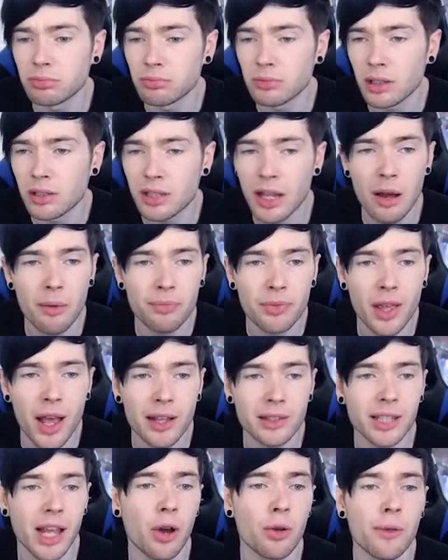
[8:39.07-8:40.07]
Is that
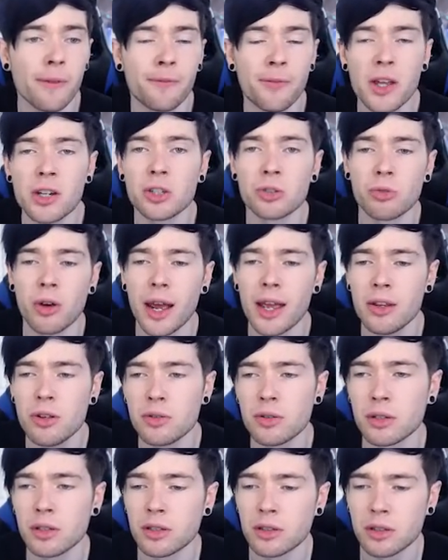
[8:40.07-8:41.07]
that's how you fish, right? You
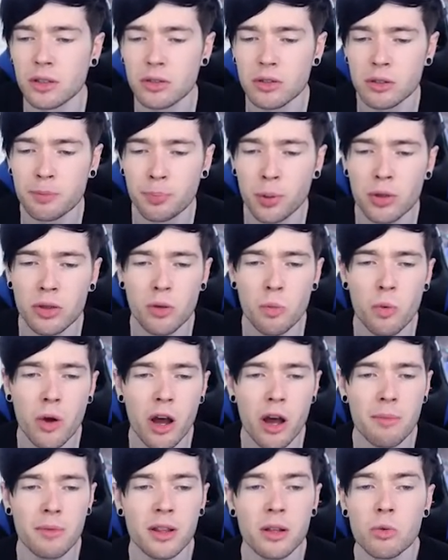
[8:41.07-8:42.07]
just you just put the
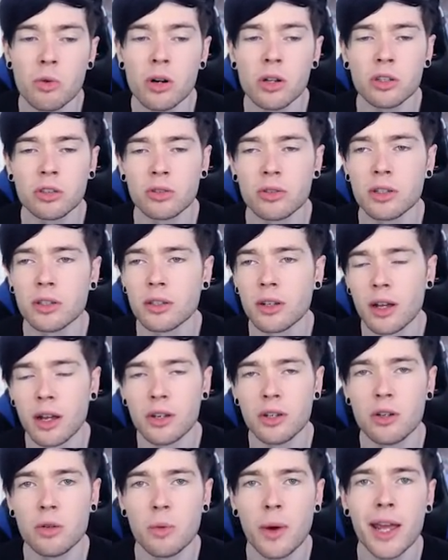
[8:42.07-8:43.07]
worm in the water and,
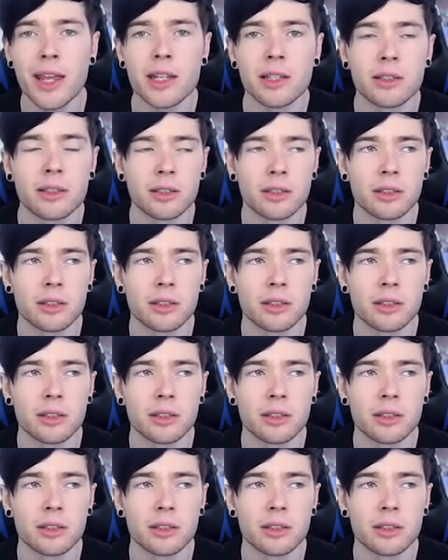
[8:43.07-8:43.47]
and you wait.